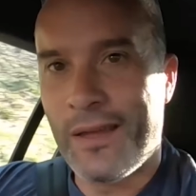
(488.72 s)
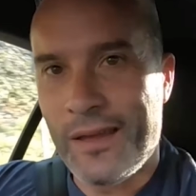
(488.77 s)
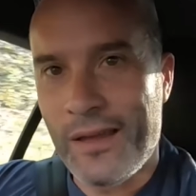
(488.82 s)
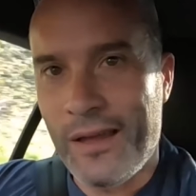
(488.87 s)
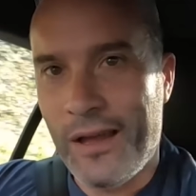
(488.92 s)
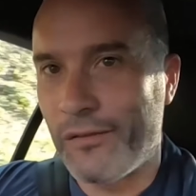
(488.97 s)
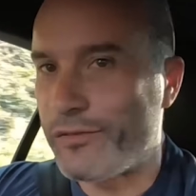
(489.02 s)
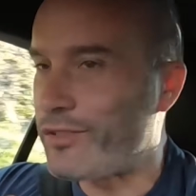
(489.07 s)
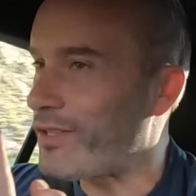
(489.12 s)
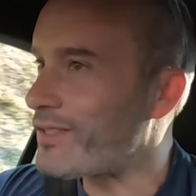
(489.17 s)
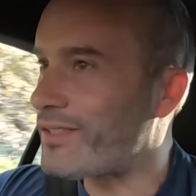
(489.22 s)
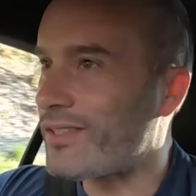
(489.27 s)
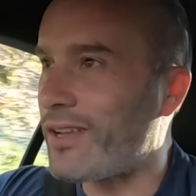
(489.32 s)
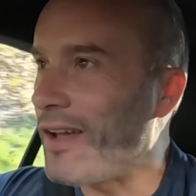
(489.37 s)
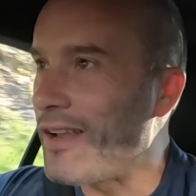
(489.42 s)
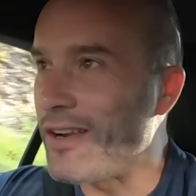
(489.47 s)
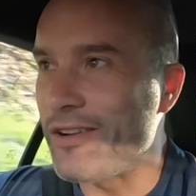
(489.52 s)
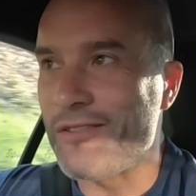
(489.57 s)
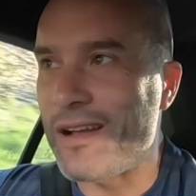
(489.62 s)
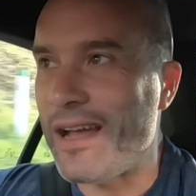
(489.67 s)
I've just
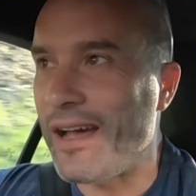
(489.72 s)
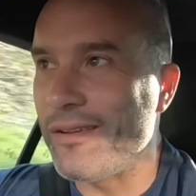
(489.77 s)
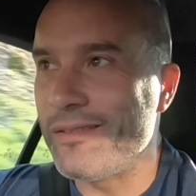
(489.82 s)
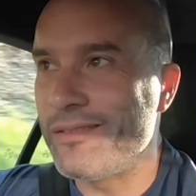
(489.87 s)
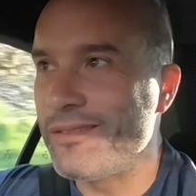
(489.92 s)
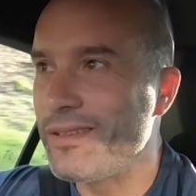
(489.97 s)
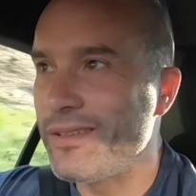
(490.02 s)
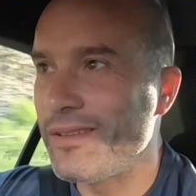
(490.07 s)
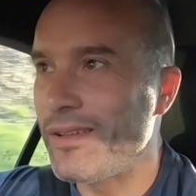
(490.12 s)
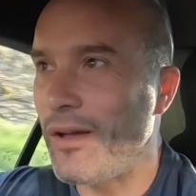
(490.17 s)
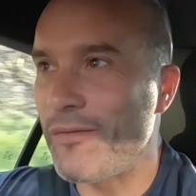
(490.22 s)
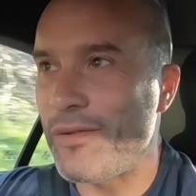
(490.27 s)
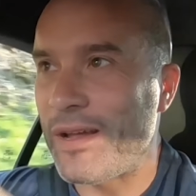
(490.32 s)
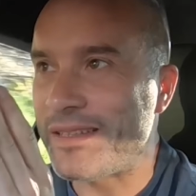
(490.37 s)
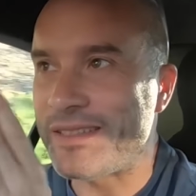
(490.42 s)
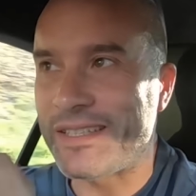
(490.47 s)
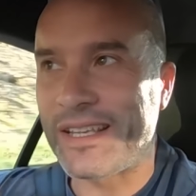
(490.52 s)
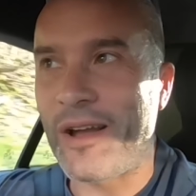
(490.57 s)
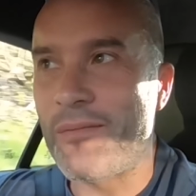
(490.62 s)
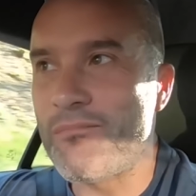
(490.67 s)
turned around. I've had
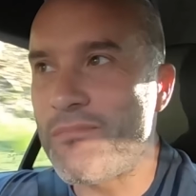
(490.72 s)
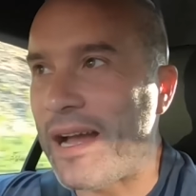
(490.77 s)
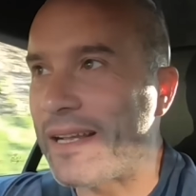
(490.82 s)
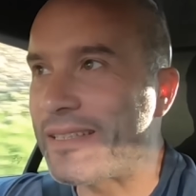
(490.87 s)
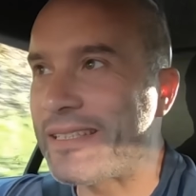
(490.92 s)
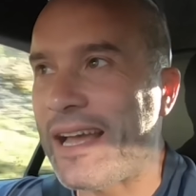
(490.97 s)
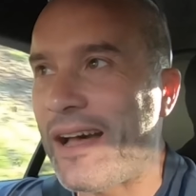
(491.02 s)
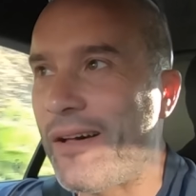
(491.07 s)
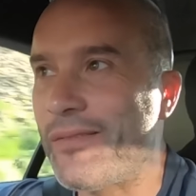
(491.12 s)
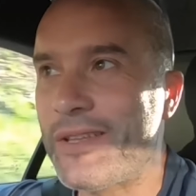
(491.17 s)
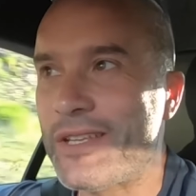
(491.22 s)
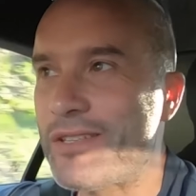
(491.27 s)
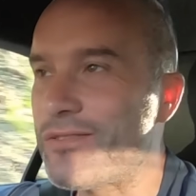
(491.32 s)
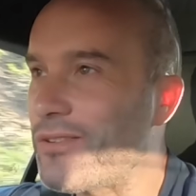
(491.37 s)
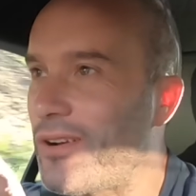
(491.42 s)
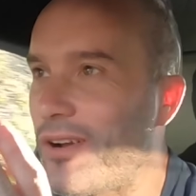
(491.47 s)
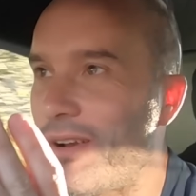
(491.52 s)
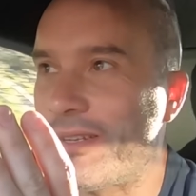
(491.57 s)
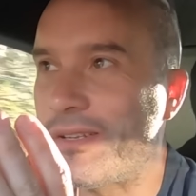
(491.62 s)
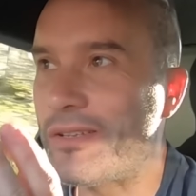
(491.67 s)
to come back down this
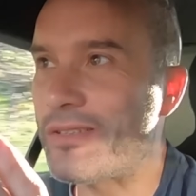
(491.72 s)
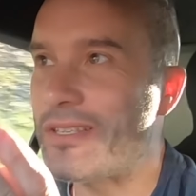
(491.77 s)
road because